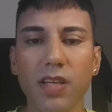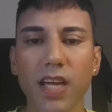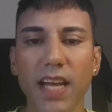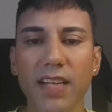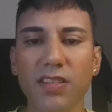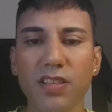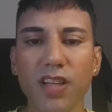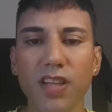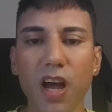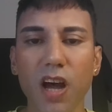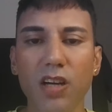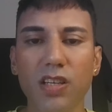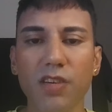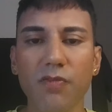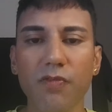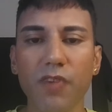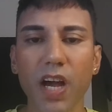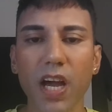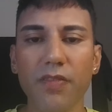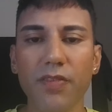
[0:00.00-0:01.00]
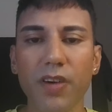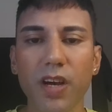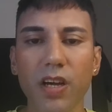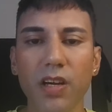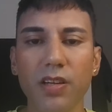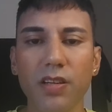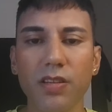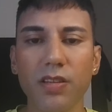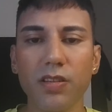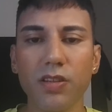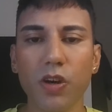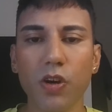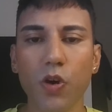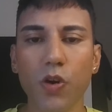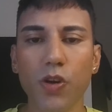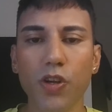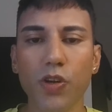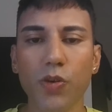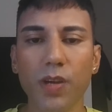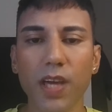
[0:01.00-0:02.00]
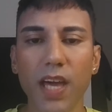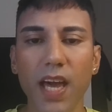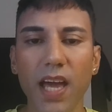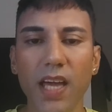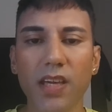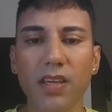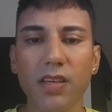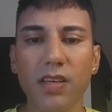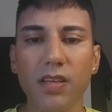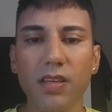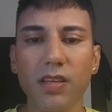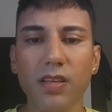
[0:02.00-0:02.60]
It's narcsurvivor.co.uk.